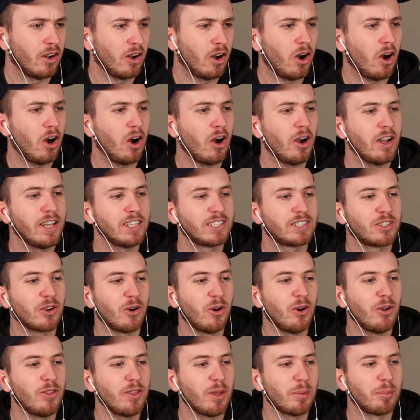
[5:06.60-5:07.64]
Oh, he's
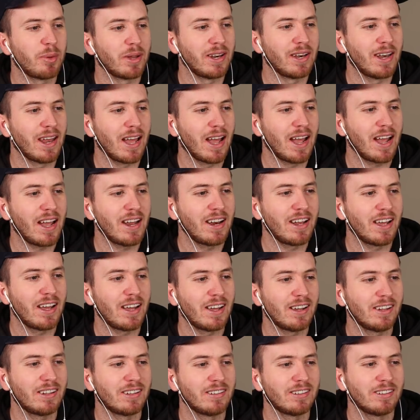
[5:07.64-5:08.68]
gone the
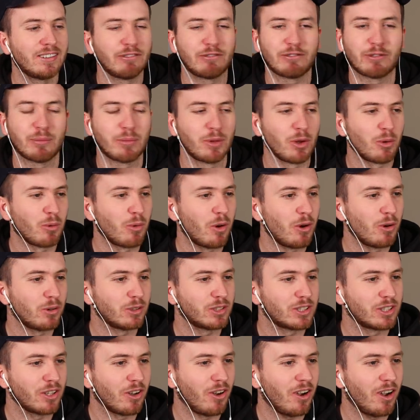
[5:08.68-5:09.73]
banana from the
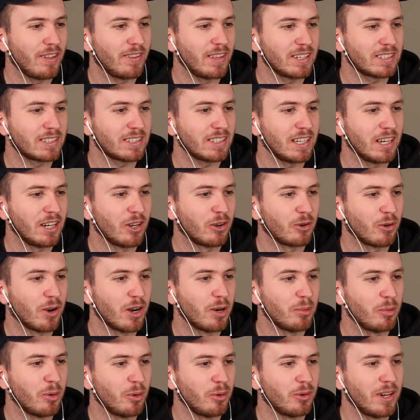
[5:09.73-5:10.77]
wrong side. That's
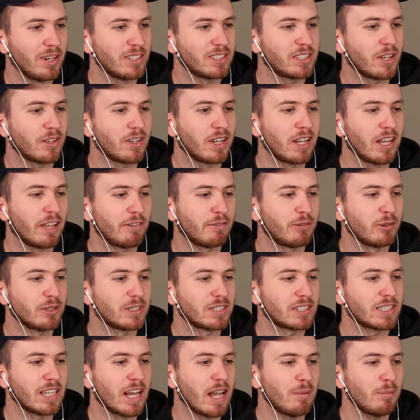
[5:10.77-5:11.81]
incredible. And he's gone the left foot
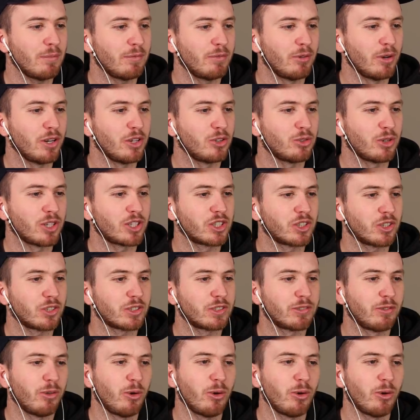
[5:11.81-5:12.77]
snap. Footy trick shots